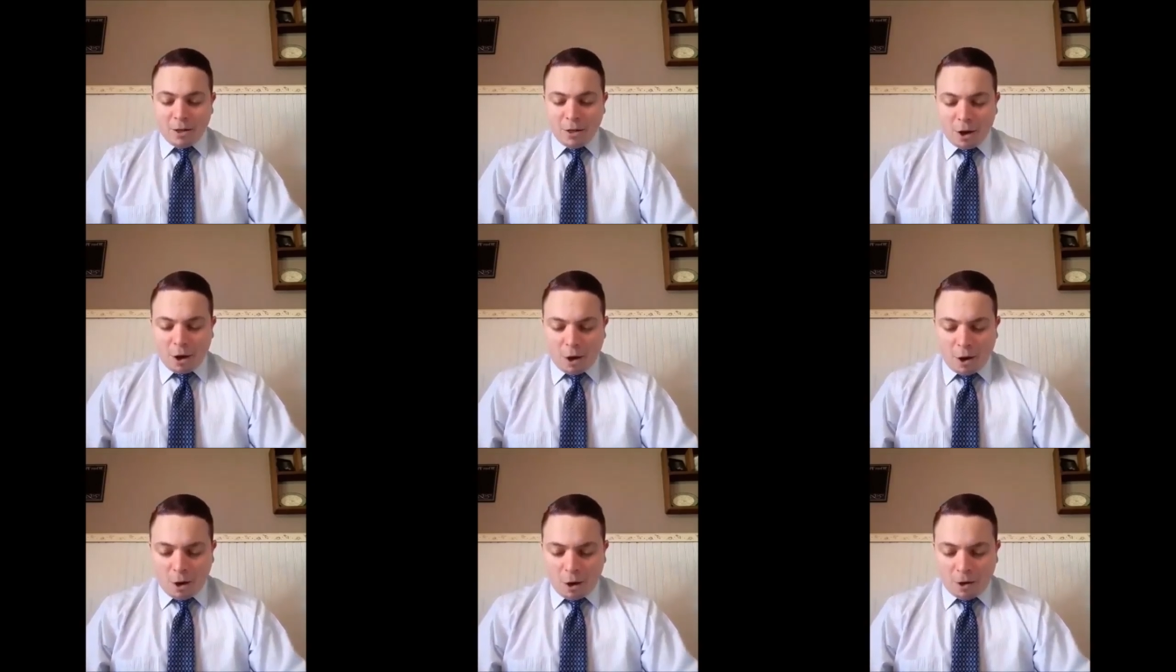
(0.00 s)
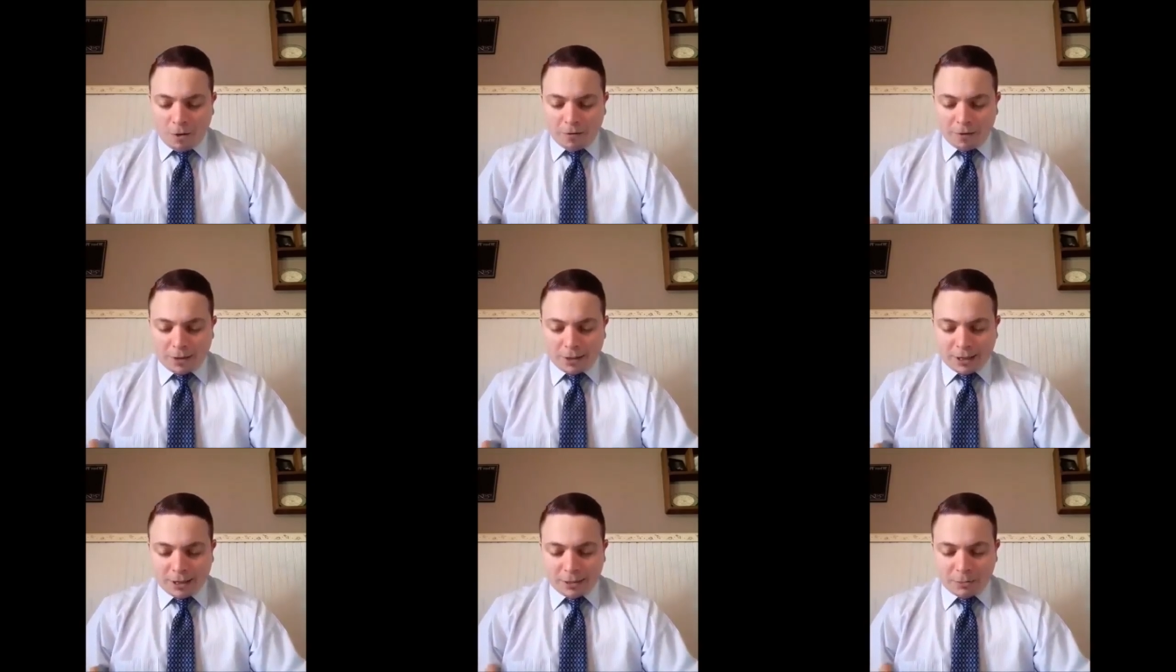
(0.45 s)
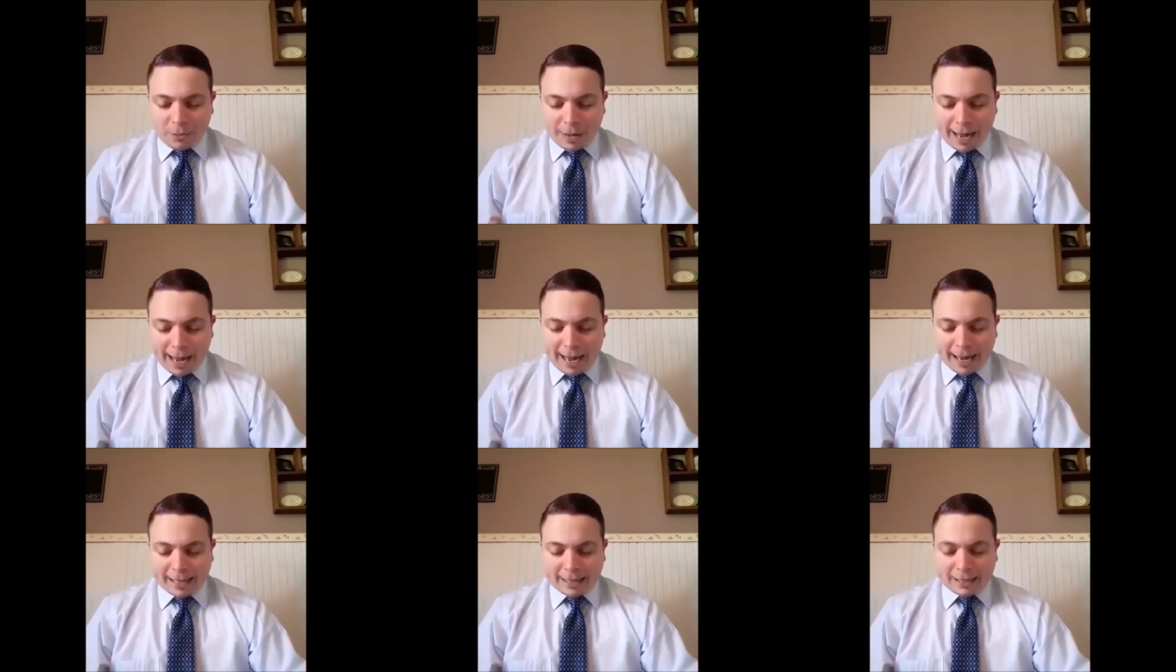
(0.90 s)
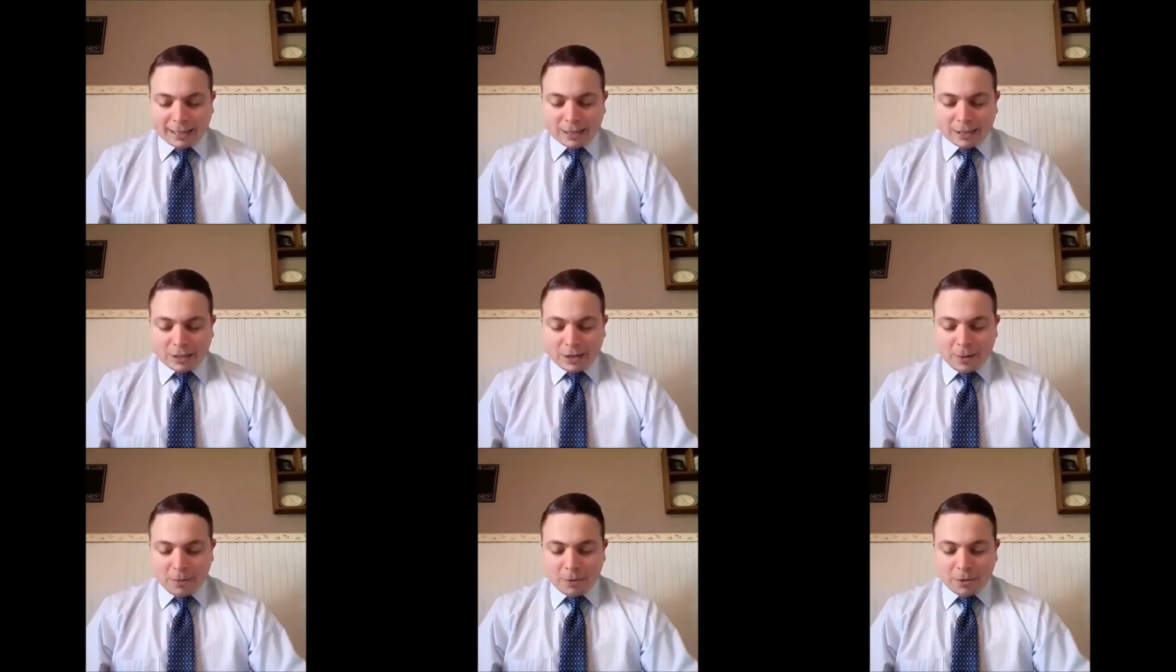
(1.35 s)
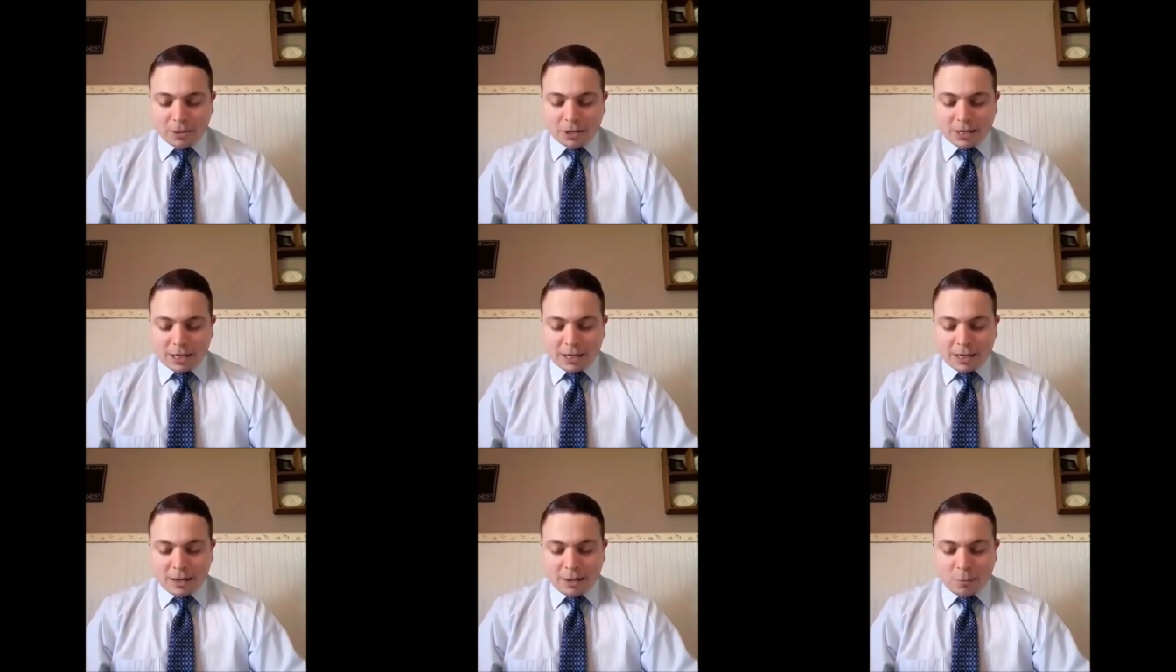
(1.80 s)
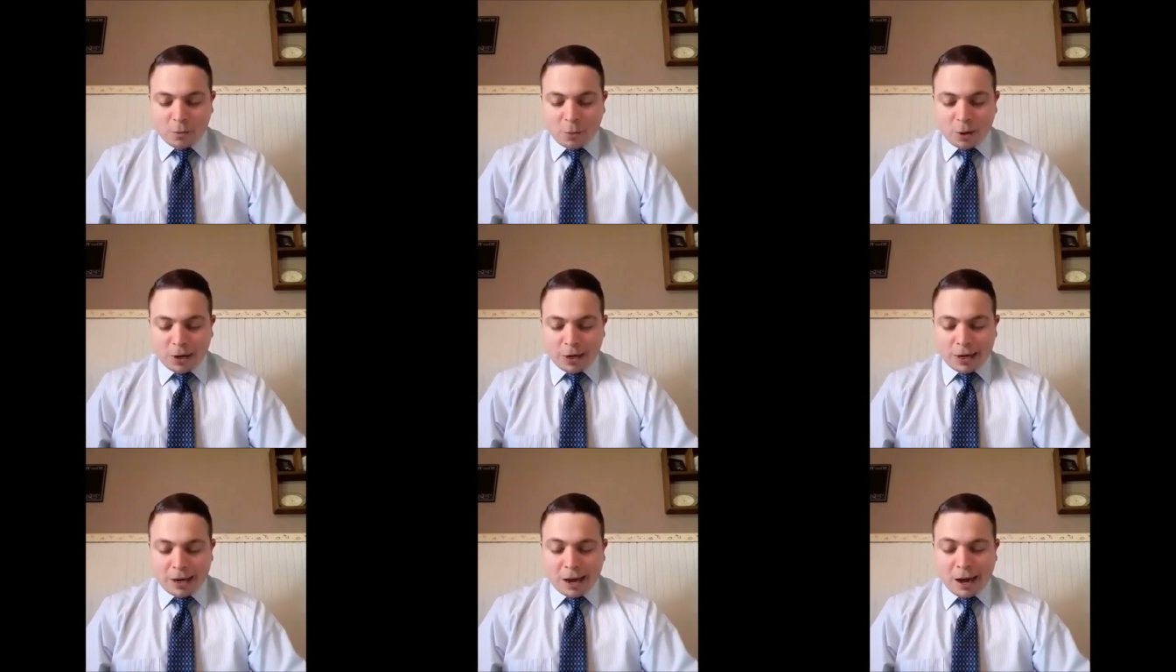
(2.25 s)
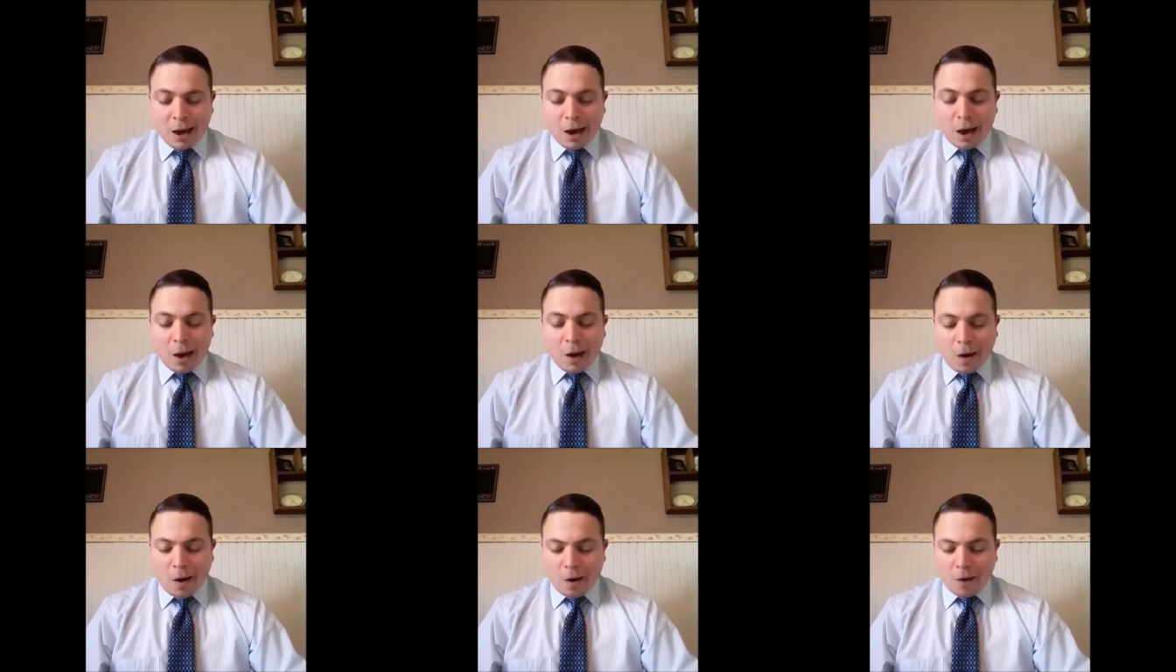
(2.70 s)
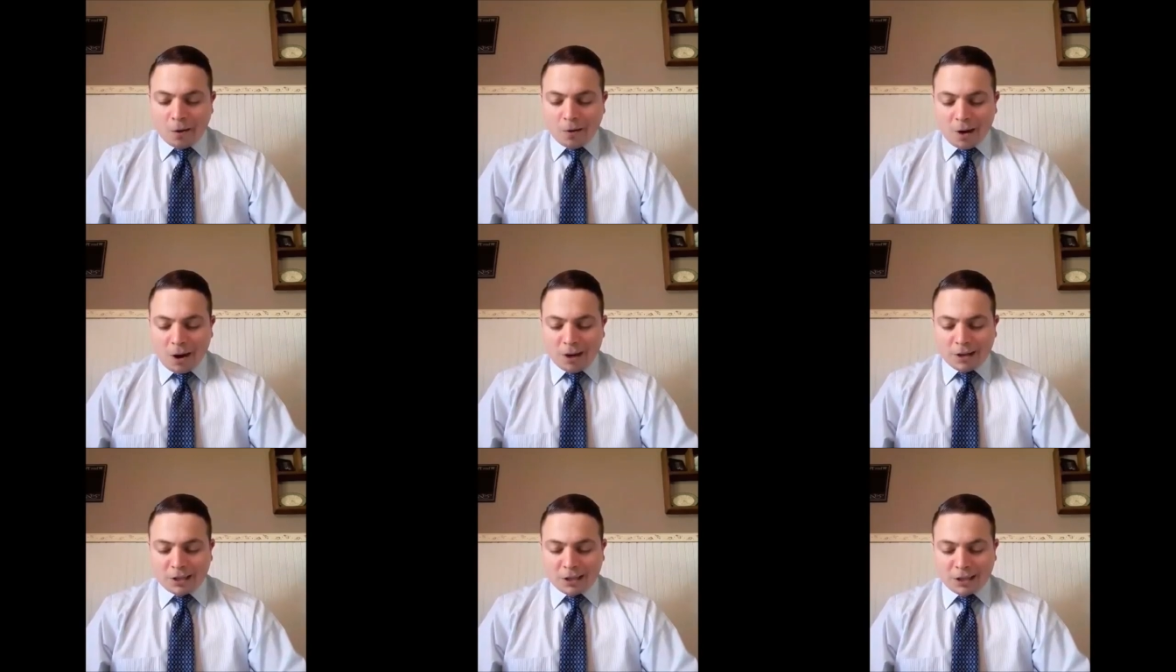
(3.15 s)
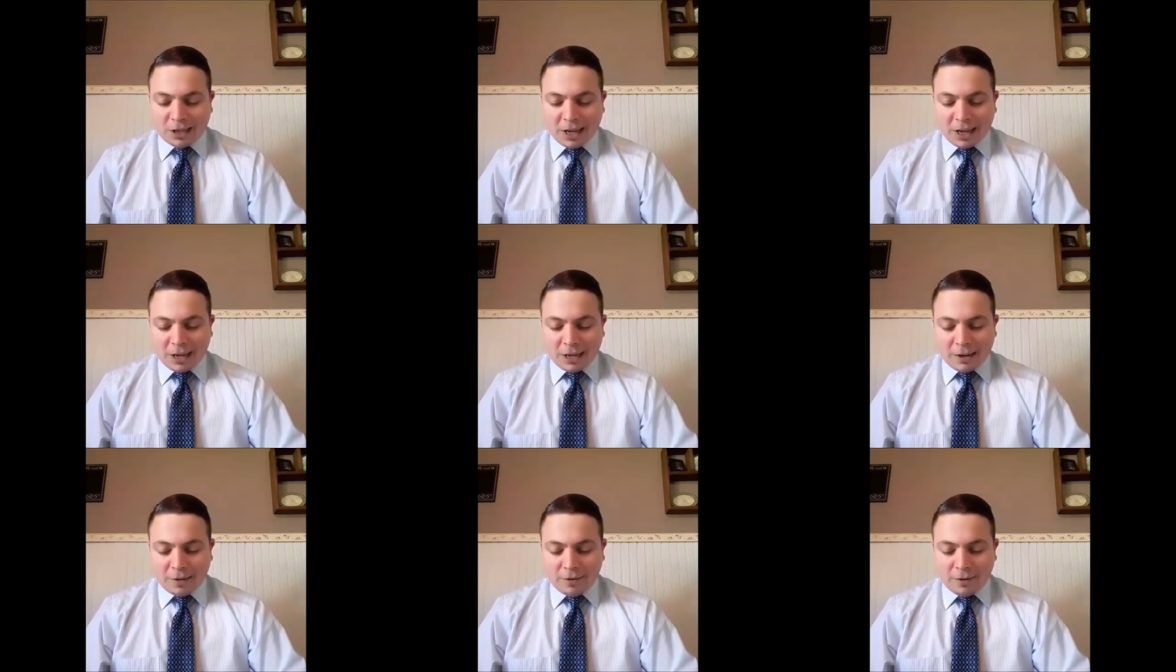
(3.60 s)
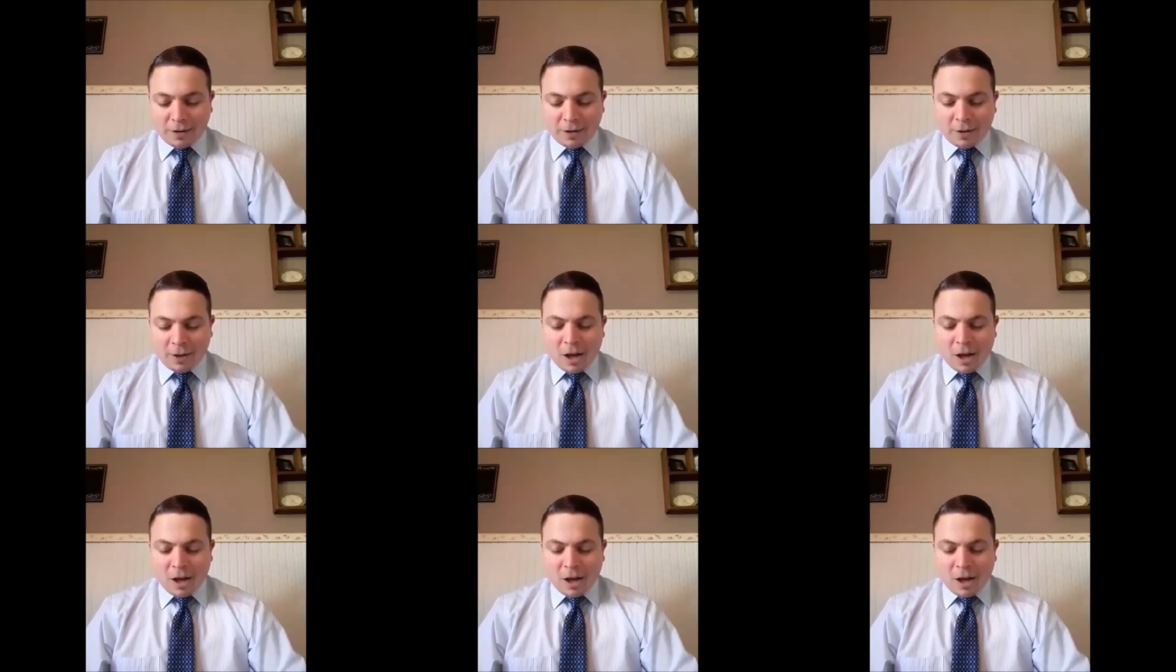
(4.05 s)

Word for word: The harvest is past, the summer's ended, and we are not saved.